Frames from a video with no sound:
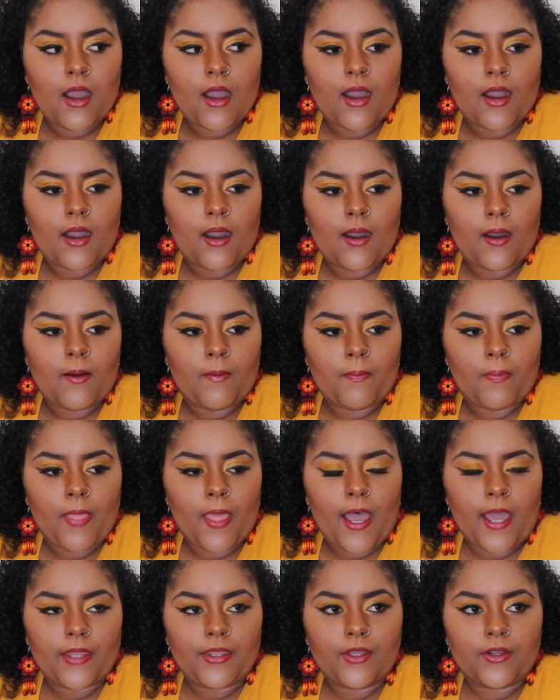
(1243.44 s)
Um,
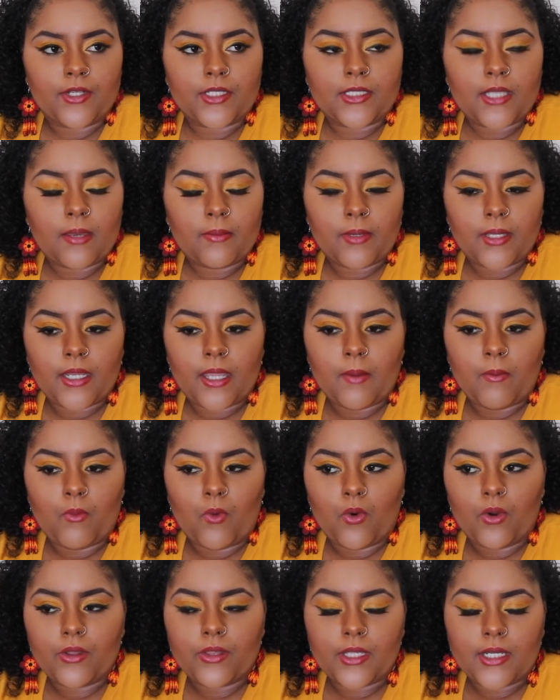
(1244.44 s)
there has not been
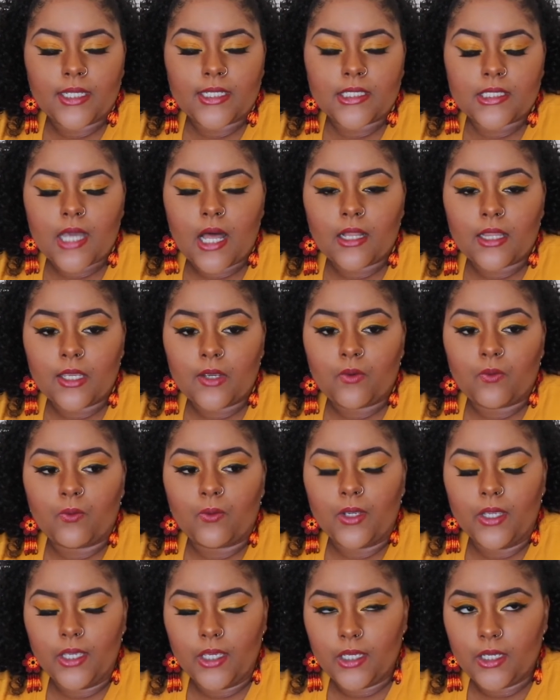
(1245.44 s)
more than a solid
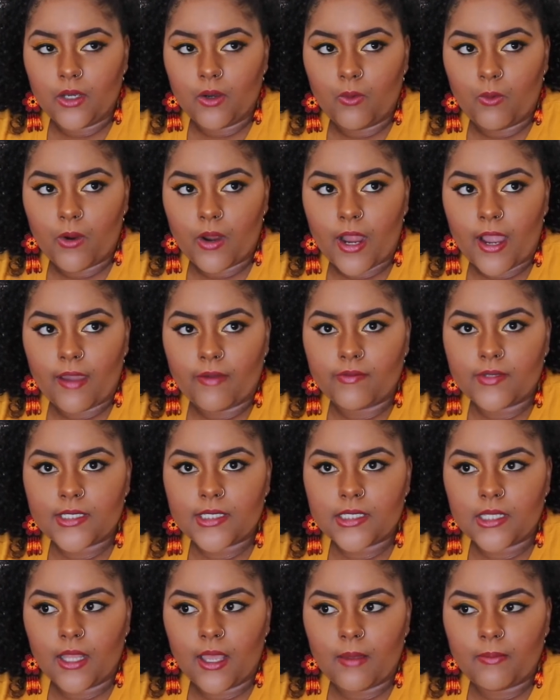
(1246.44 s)
week where I've
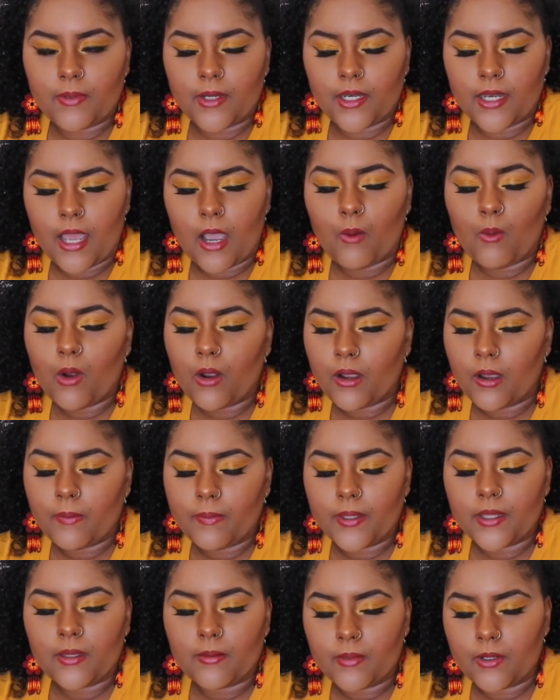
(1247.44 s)
slept and not woke
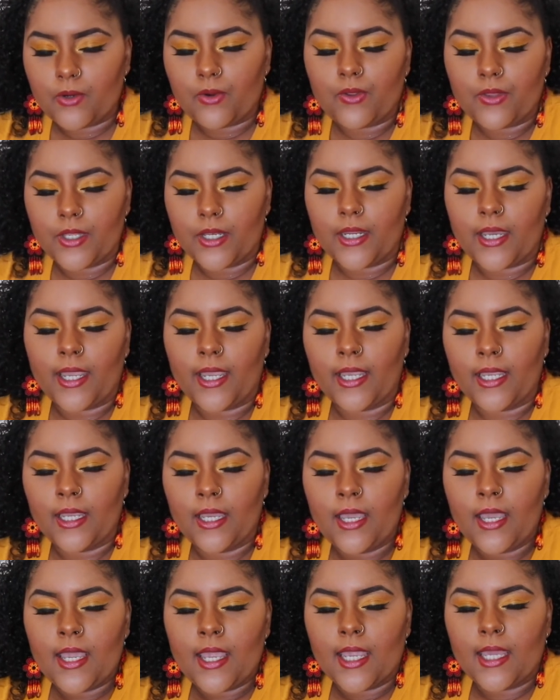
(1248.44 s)
up in the middle of the night.
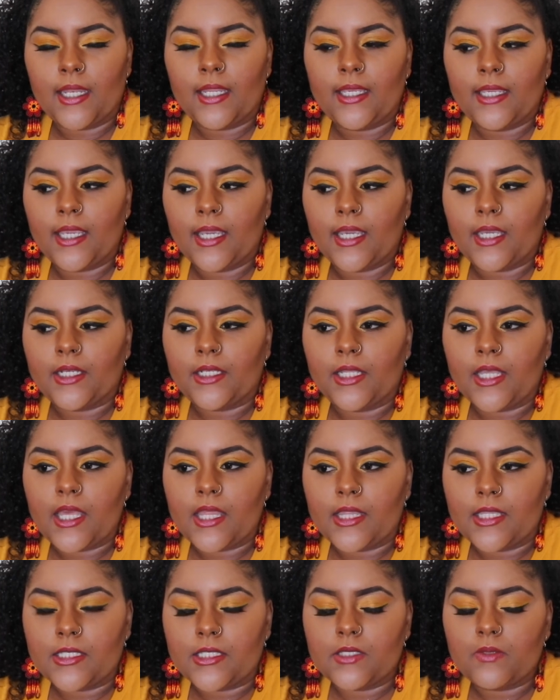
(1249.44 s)
And again,
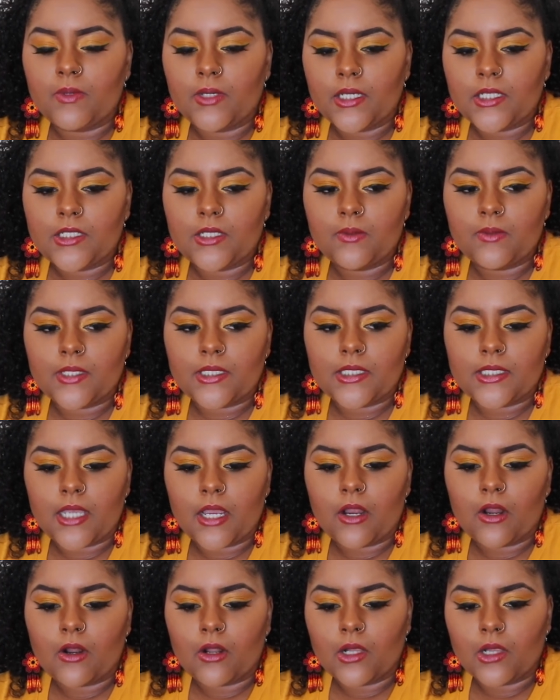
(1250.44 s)
this is because she would
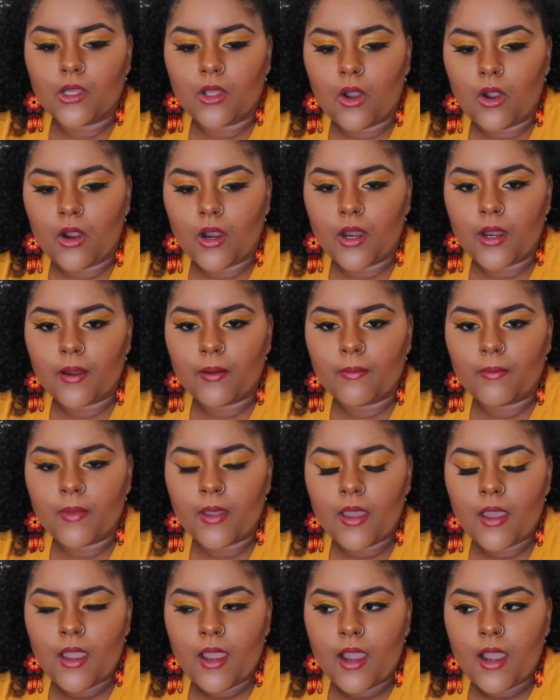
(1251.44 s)
set her alarm